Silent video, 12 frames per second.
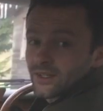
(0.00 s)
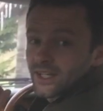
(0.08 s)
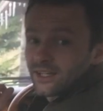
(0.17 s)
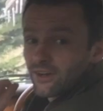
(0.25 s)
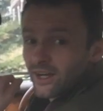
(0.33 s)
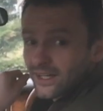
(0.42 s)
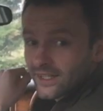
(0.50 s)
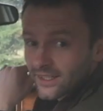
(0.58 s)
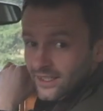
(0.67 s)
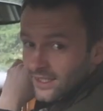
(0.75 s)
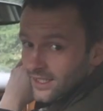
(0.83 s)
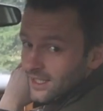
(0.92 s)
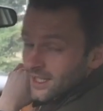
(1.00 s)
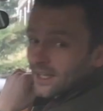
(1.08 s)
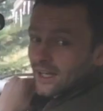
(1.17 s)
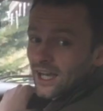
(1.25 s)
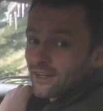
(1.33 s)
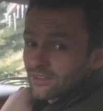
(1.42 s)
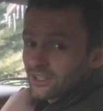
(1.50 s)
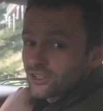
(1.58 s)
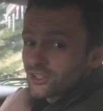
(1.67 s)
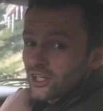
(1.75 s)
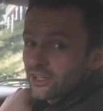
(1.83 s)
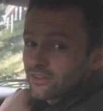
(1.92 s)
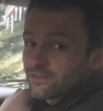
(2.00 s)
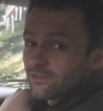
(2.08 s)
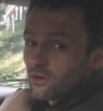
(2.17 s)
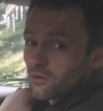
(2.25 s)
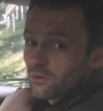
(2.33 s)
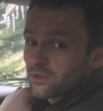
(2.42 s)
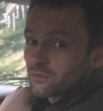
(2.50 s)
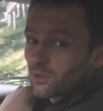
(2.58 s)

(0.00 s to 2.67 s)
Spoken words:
Okay, right. I'm going to show you the fault with the